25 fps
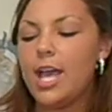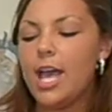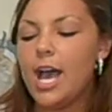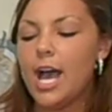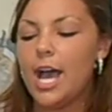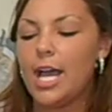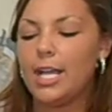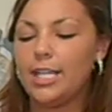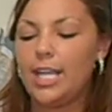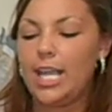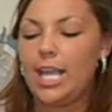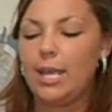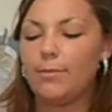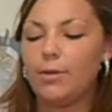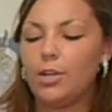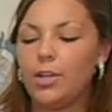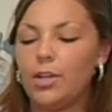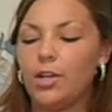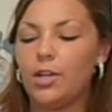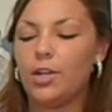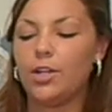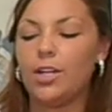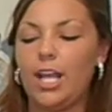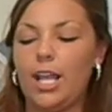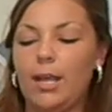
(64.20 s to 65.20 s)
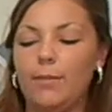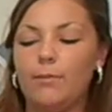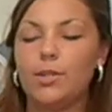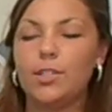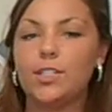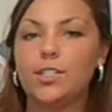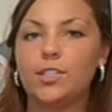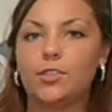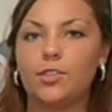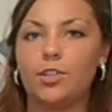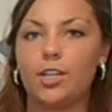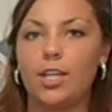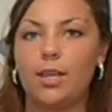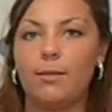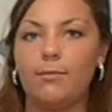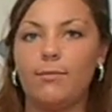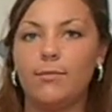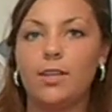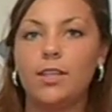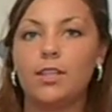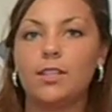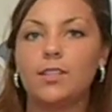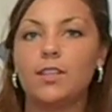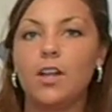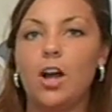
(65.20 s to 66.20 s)
a neighbor heard Amber scream,
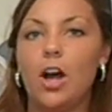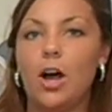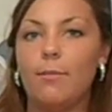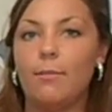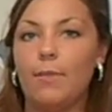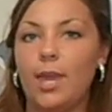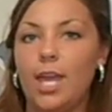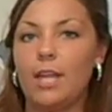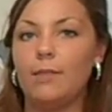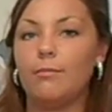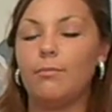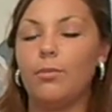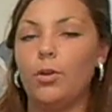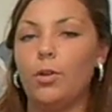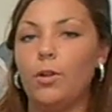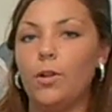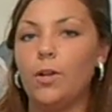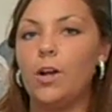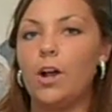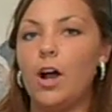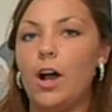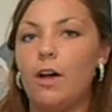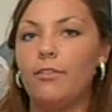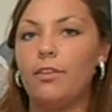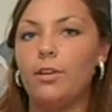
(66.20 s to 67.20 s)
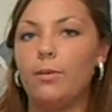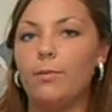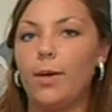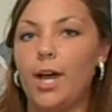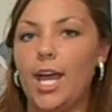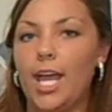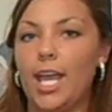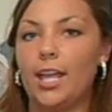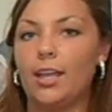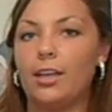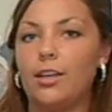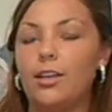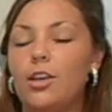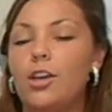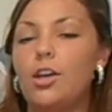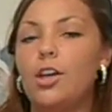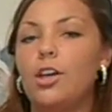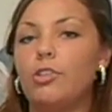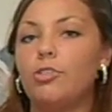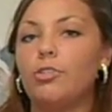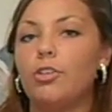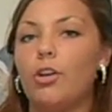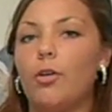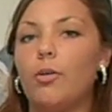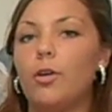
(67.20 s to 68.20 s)
saw a man pull her off her bike,
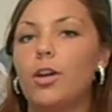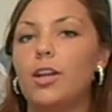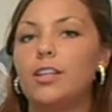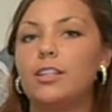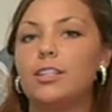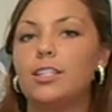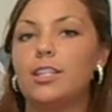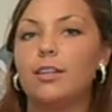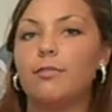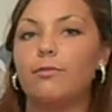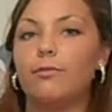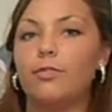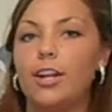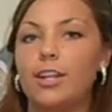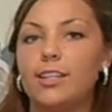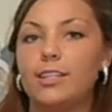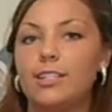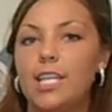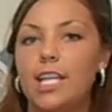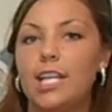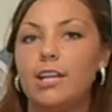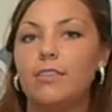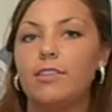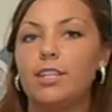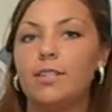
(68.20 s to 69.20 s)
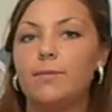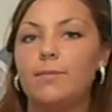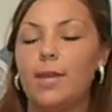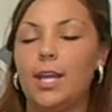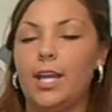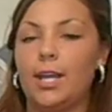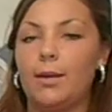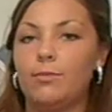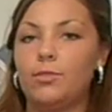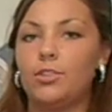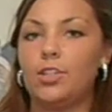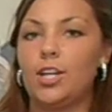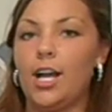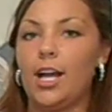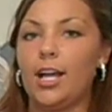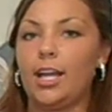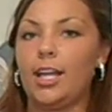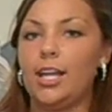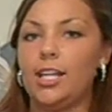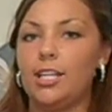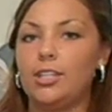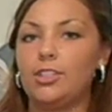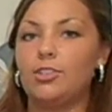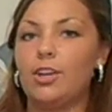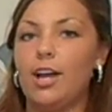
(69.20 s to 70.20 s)
throw her into the front seat of his pickup
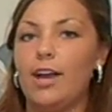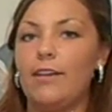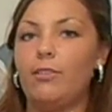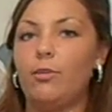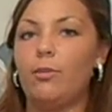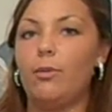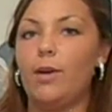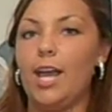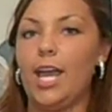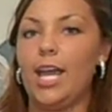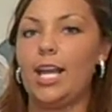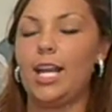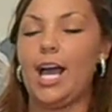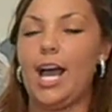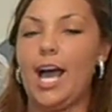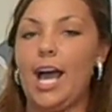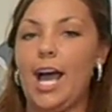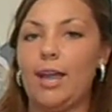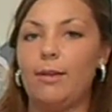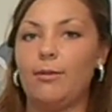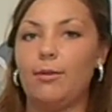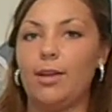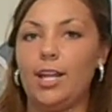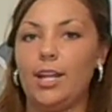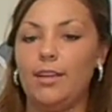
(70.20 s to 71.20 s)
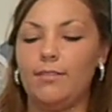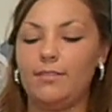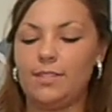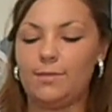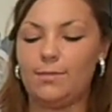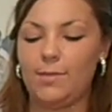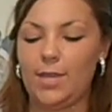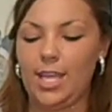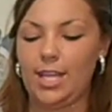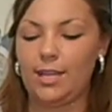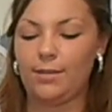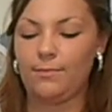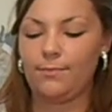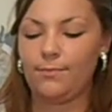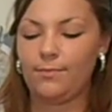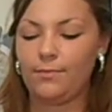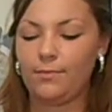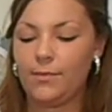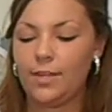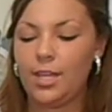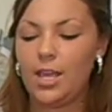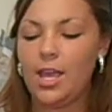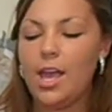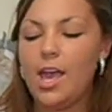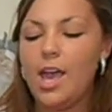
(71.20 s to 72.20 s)
truck, and drive away at a high rate of speed.
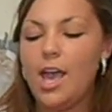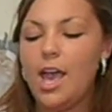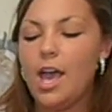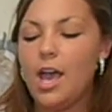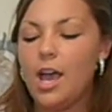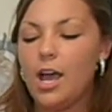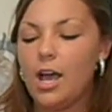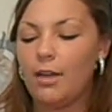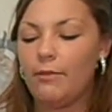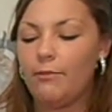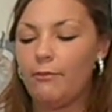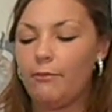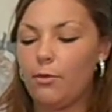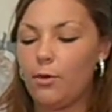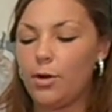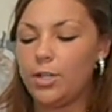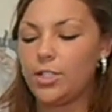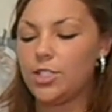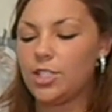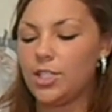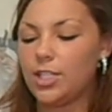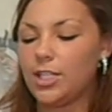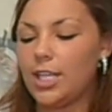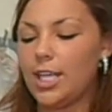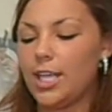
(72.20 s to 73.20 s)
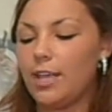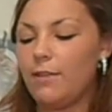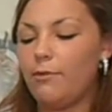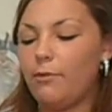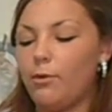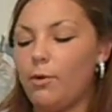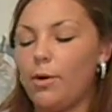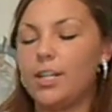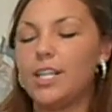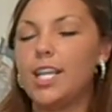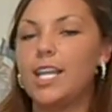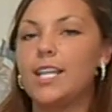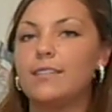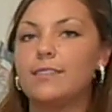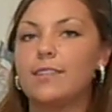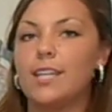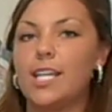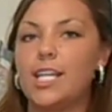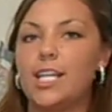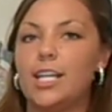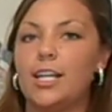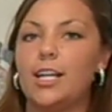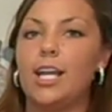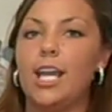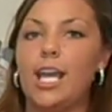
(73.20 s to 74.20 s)
Unfortunately, 4 days
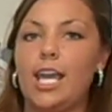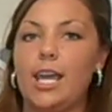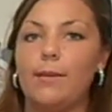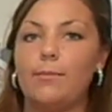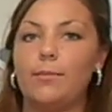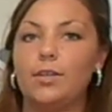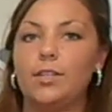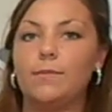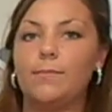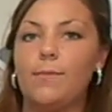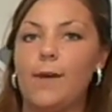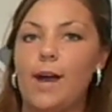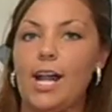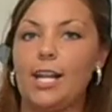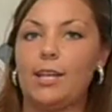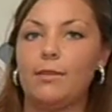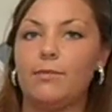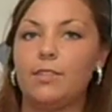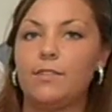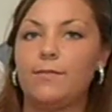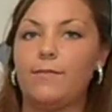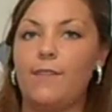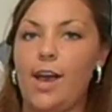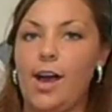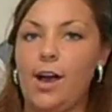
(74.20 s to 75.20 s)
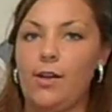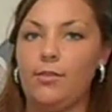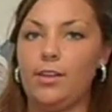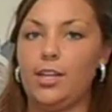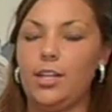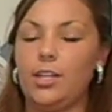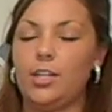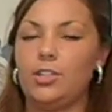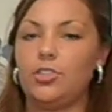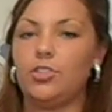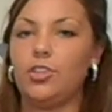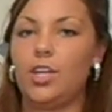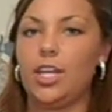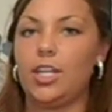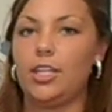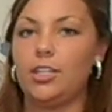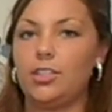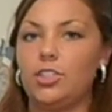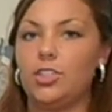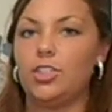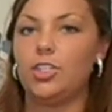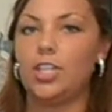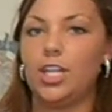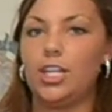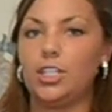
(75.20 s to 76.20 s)
later, Amber's body was found in a
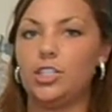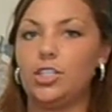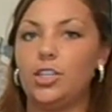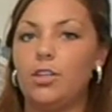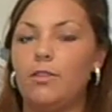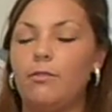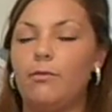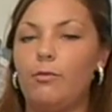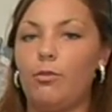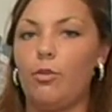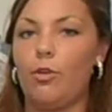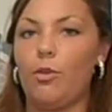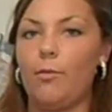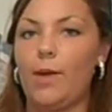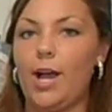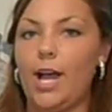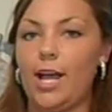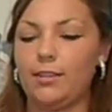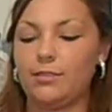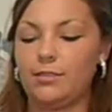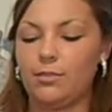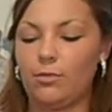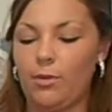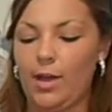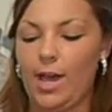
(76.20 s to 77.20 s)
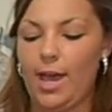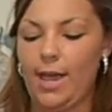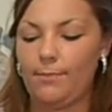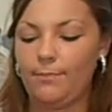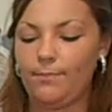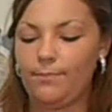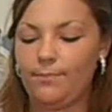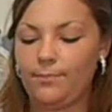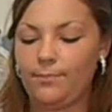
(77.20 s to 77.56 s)
drainage ditch 4 miles away.